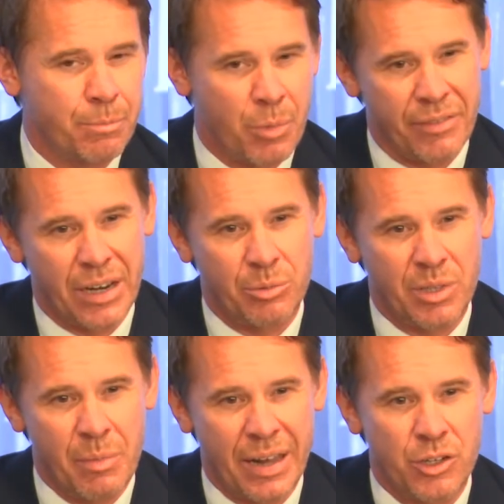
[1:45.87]
private equity
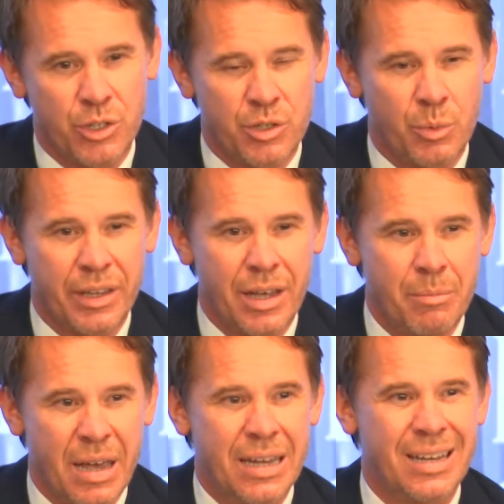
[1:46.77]
managers, when they
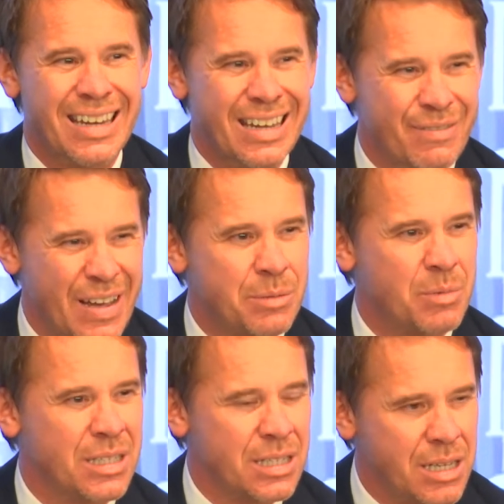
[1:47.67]
make
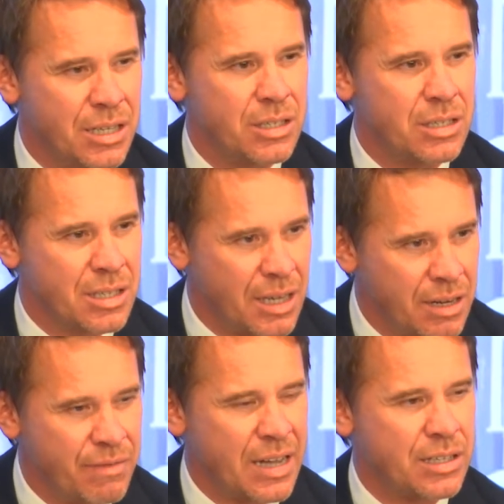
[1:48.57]
investment decisions,
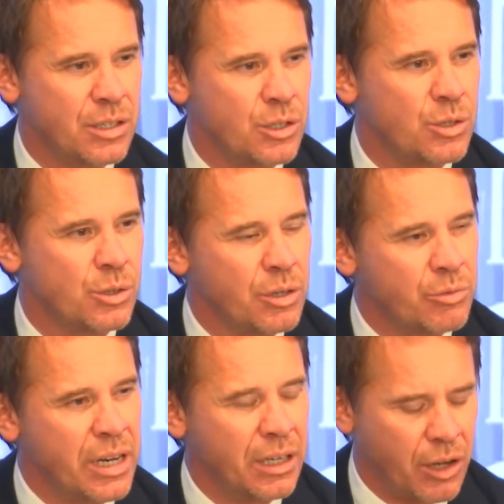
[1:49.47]
invest into the
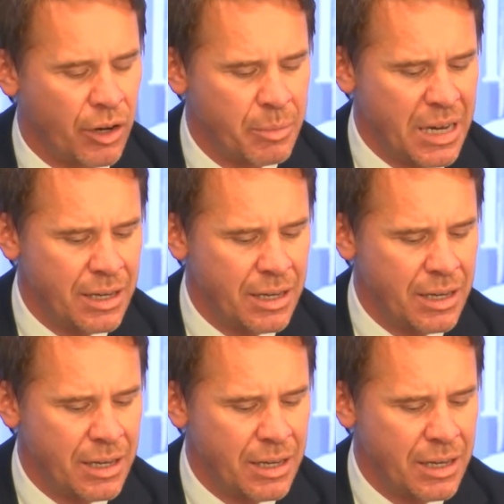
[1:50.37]
real economy,